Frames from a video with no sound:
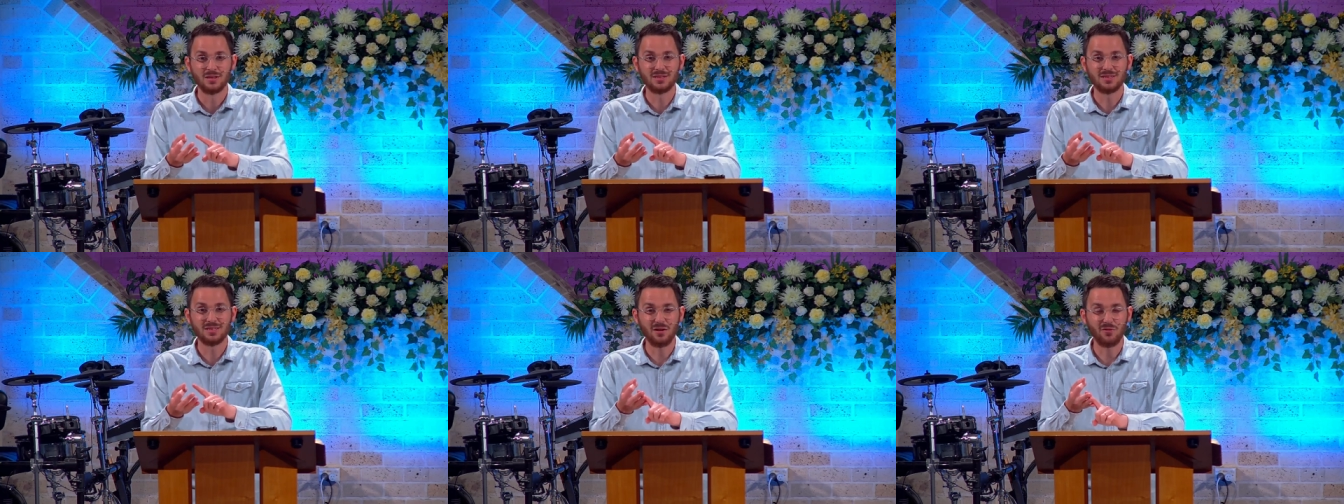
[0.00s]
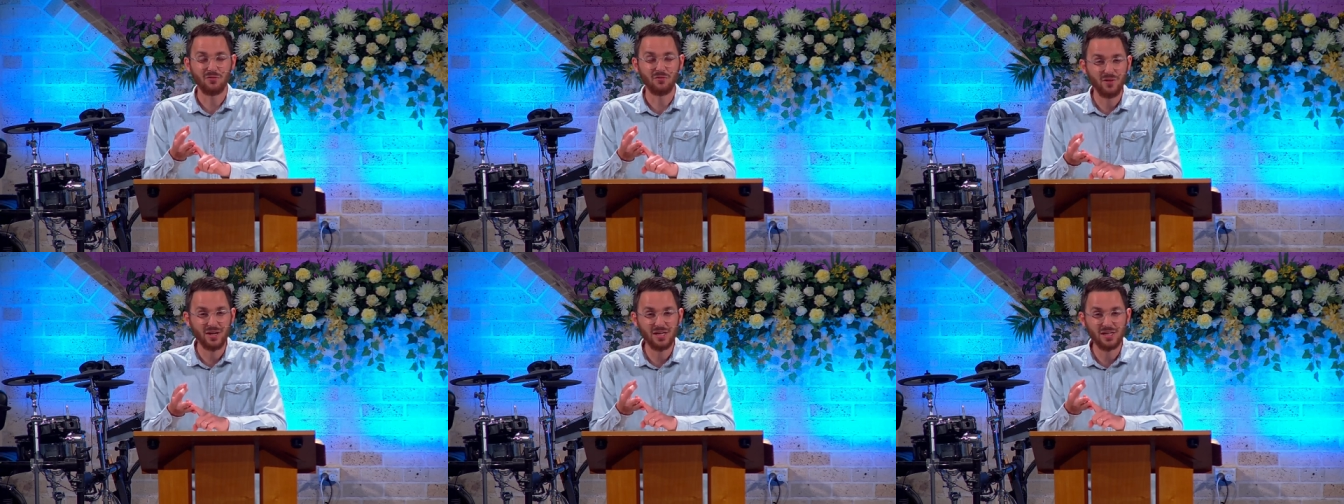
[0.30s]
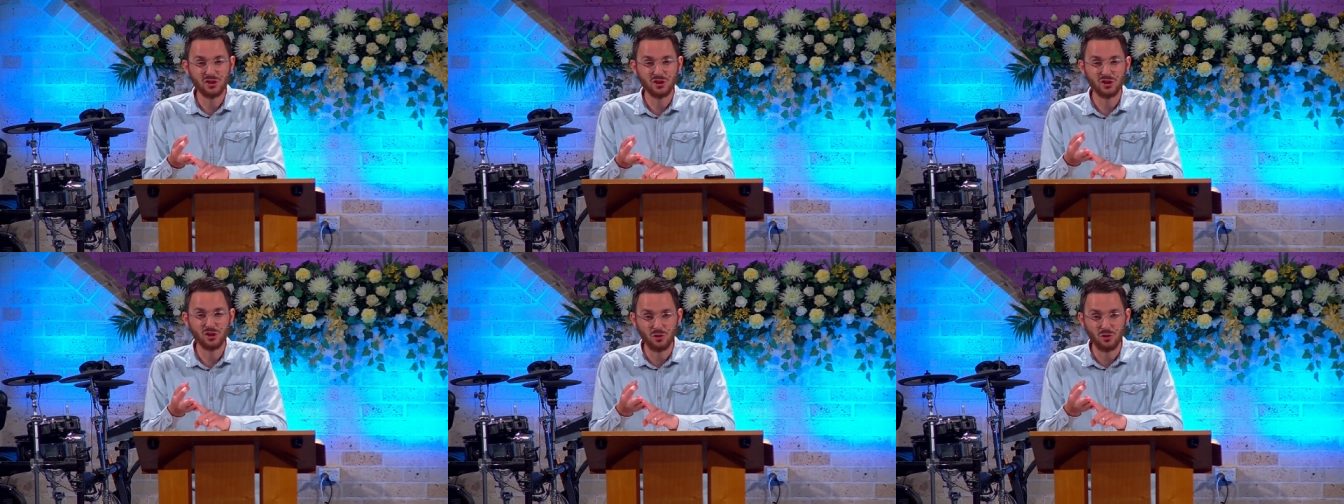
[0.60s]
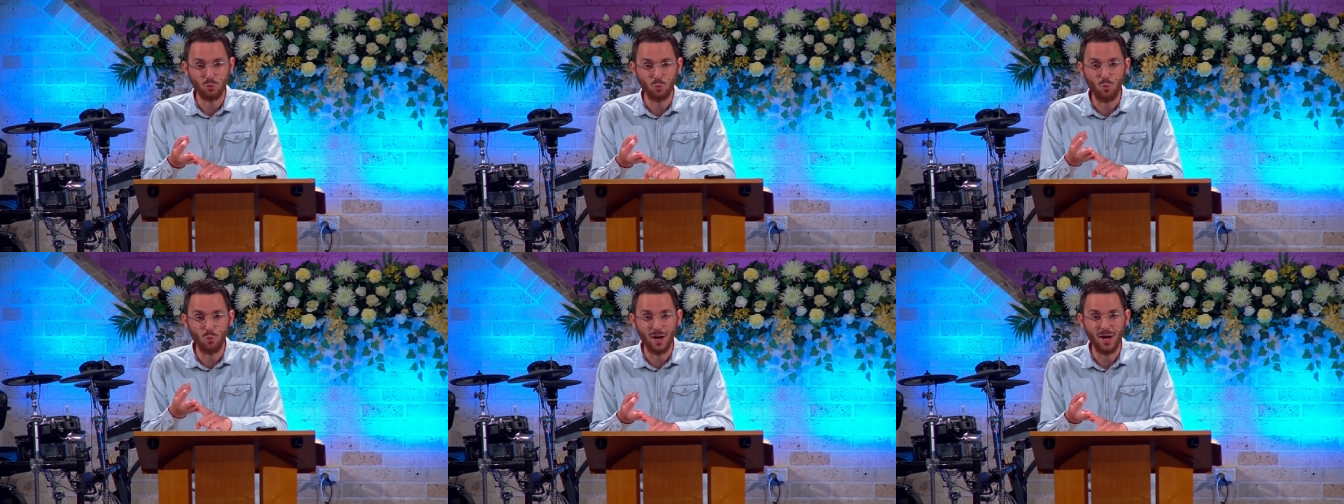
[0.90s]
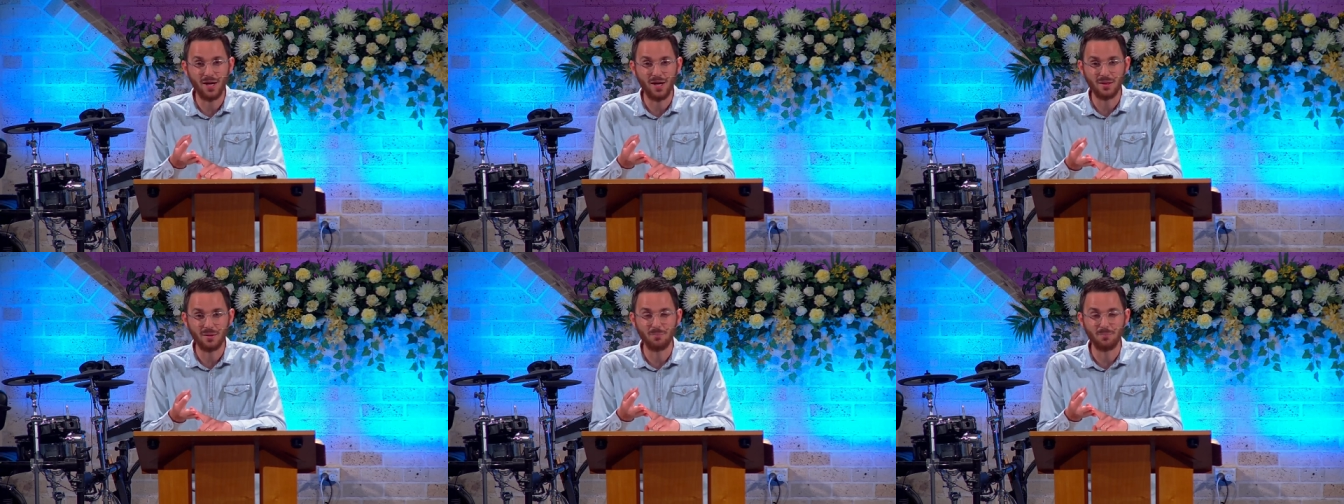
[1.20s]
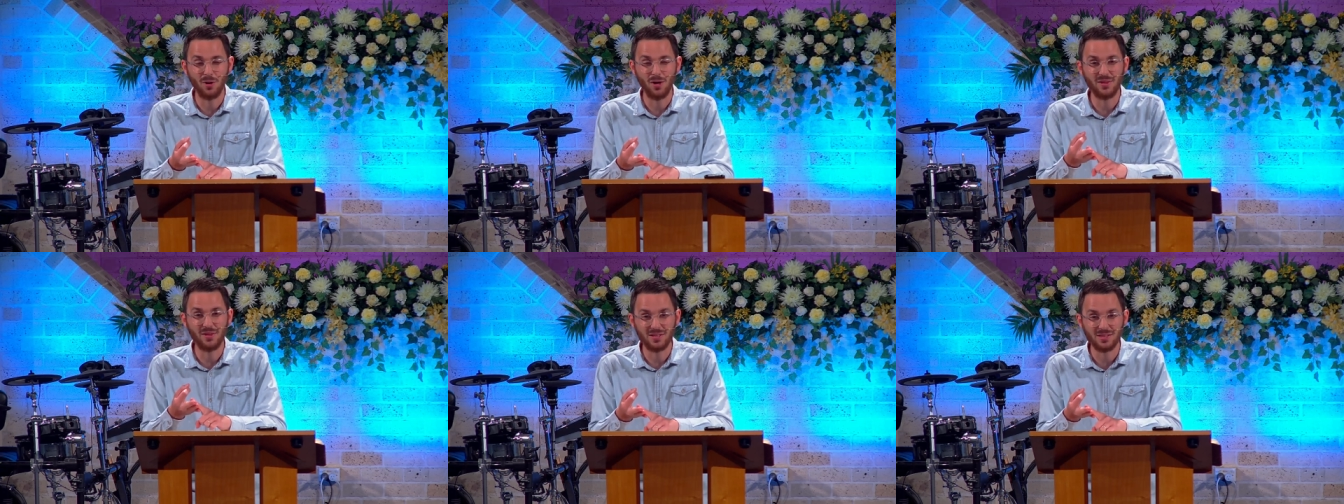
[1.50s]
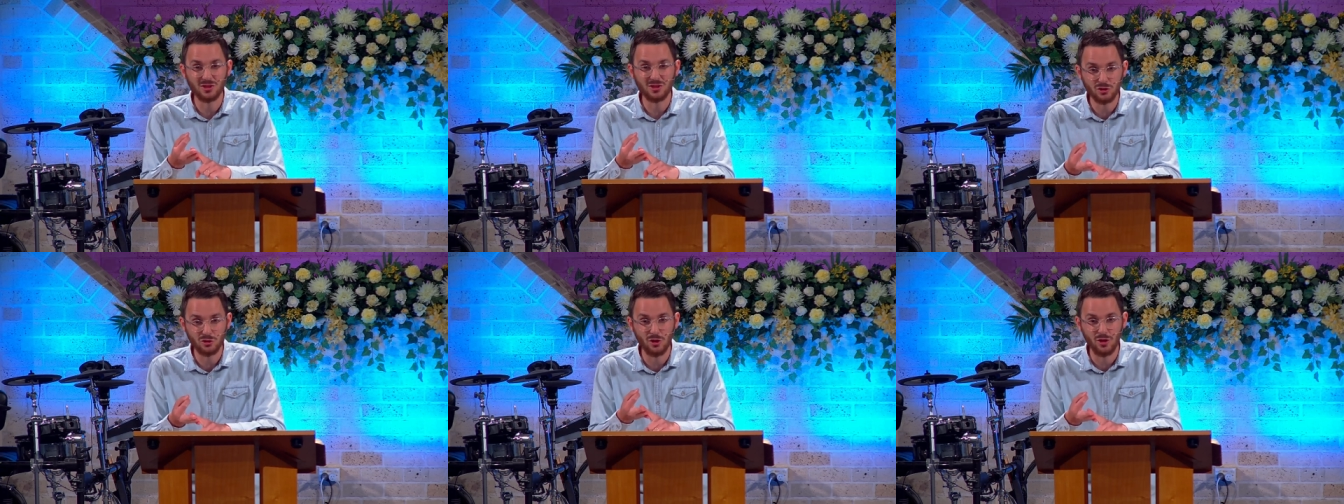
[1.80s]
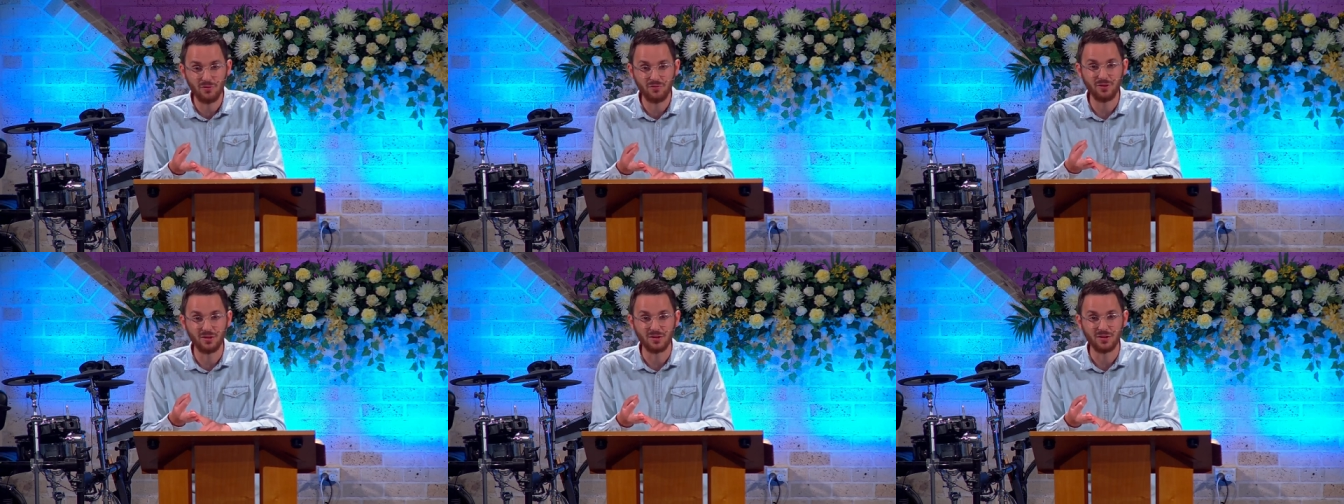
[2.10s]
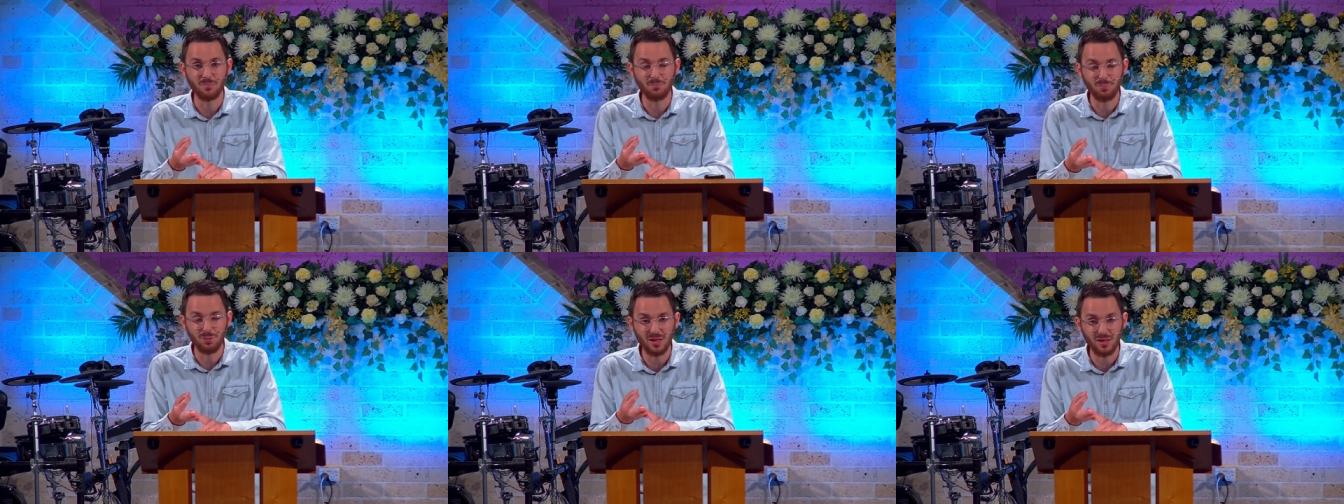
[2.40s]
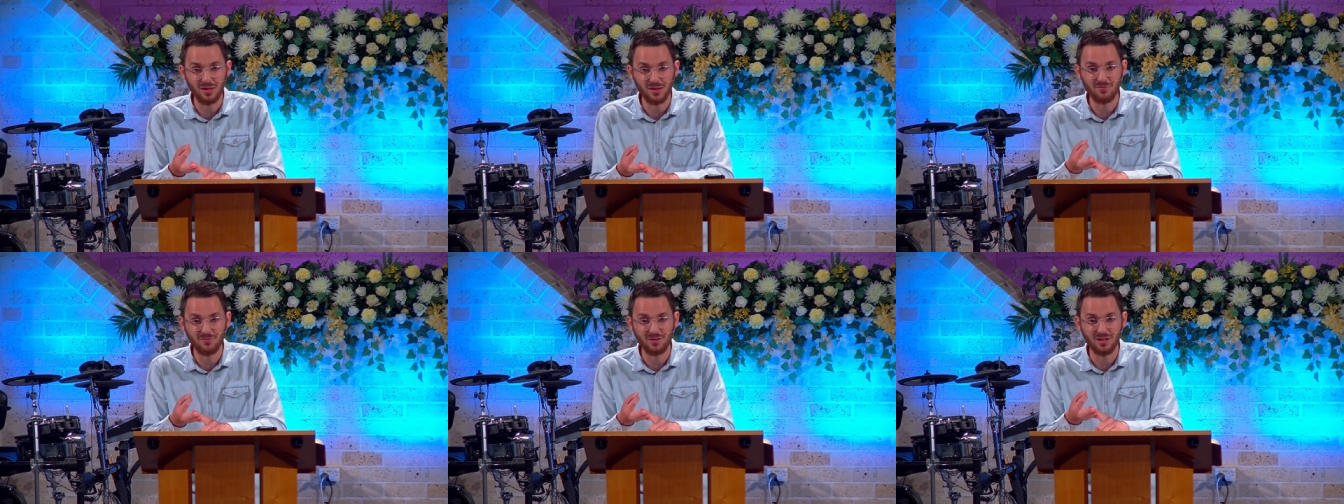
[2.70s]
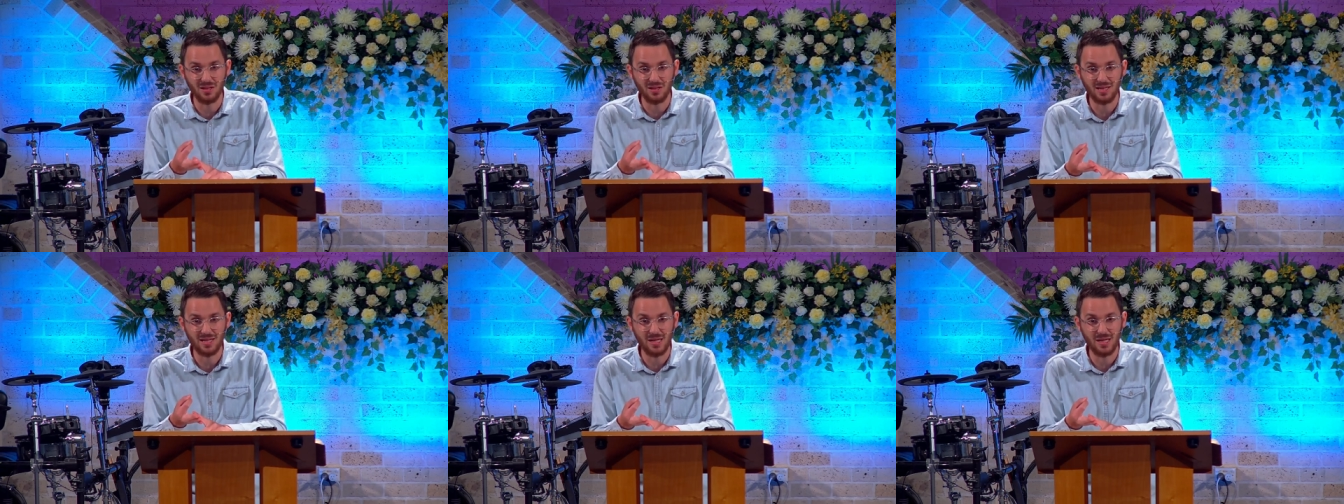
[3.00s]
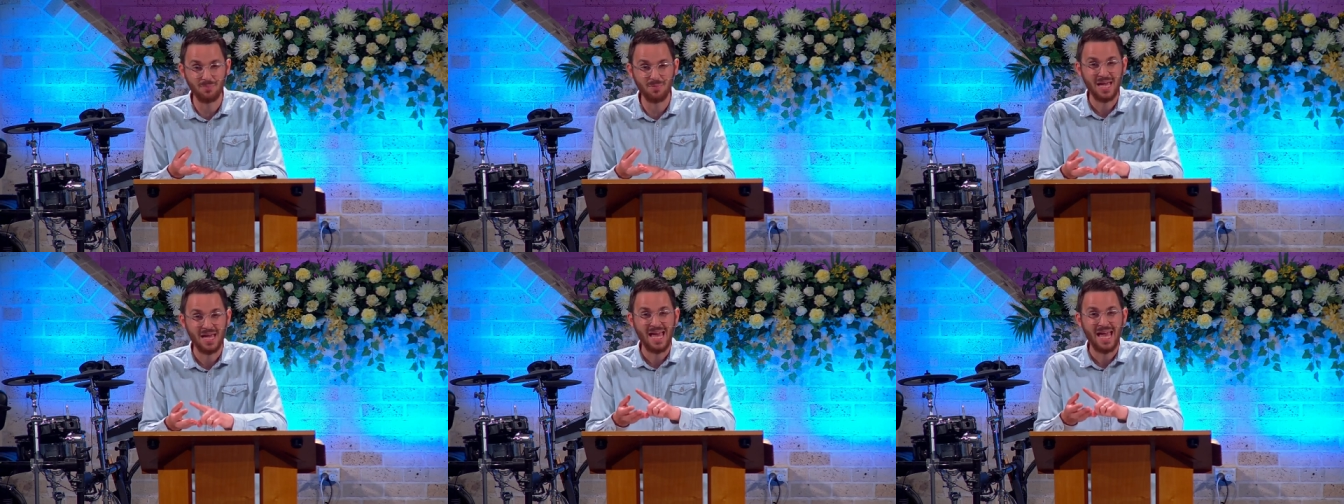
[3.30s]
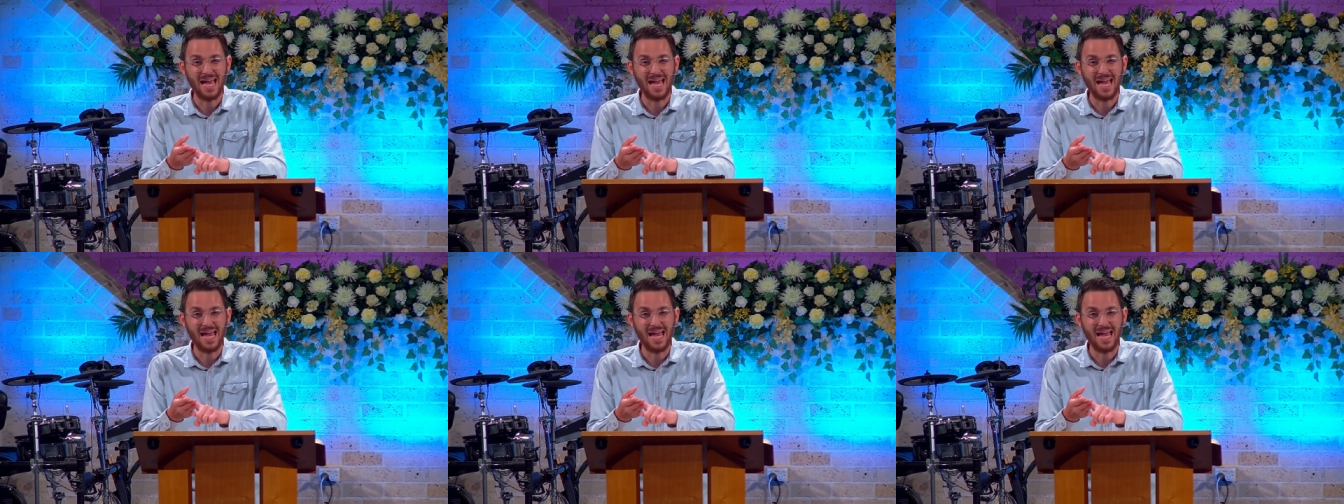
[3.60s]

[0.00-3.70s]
salvation won by the servant, the blood of the Lamb,